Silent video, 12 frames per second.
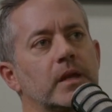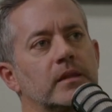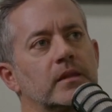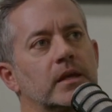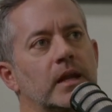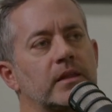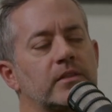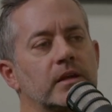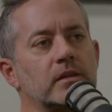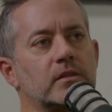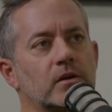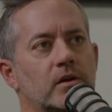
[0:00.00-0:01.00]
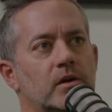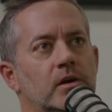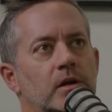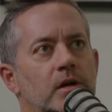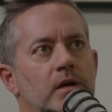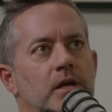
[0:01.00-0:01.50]
and then I think there
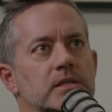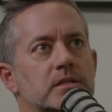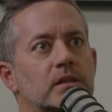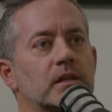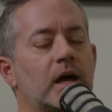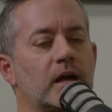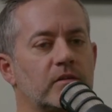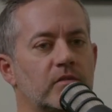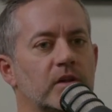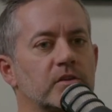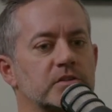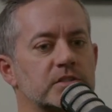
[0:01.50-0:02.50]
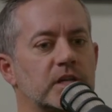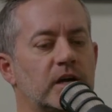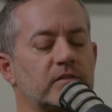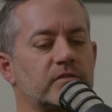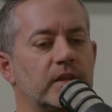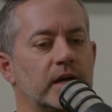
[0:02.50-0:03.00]
is a lot of other
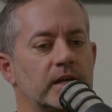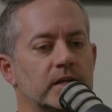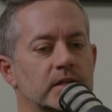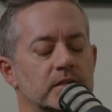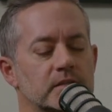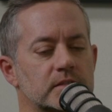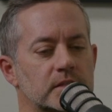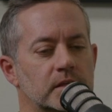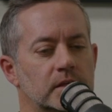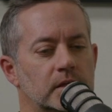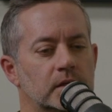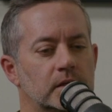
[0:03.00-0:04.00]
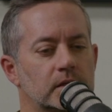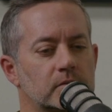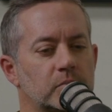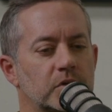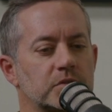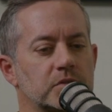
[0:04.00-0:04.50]
stuff that is
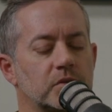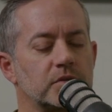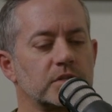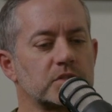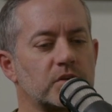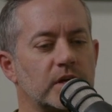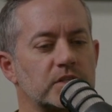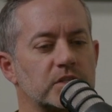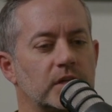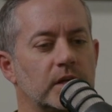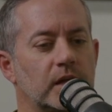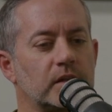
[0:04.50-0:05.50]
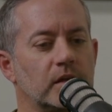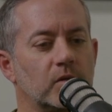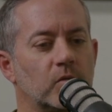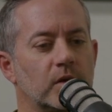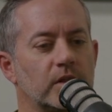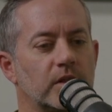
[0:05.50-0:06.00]
personal discretion. I think
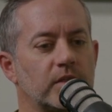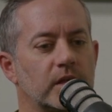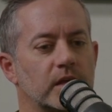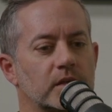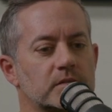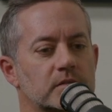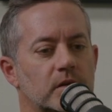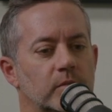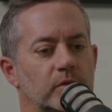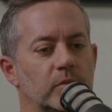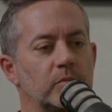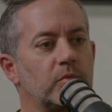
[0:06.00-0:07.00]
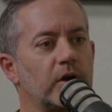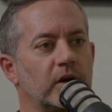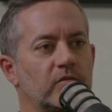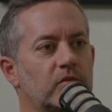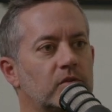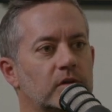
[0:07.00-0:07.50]
one of the things, I mean, be
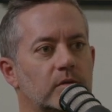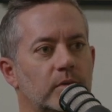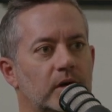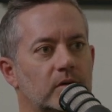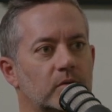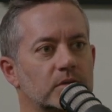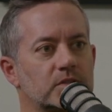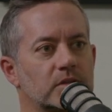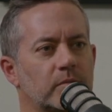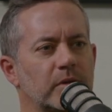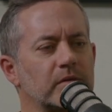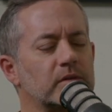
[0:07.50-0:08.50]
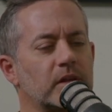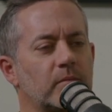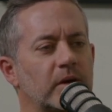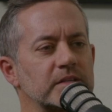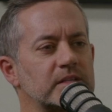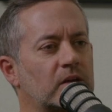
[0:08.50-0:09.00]
prayerful about what you, I mean, that
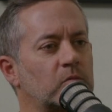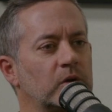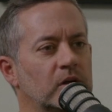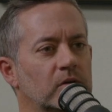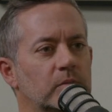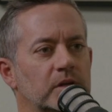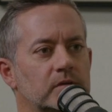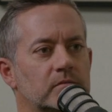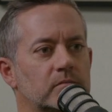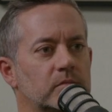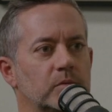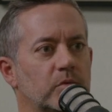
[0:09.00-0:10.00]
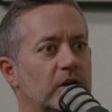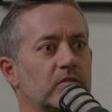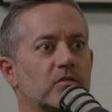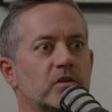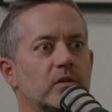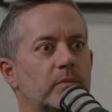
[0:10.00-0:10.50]
might sound weird, but be
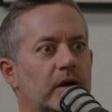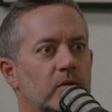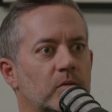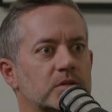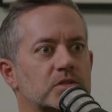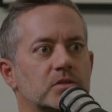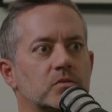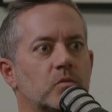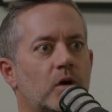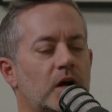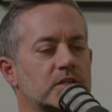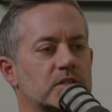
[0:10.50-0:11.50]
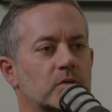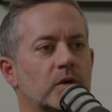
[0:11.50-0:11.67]
prayerful about what you watch and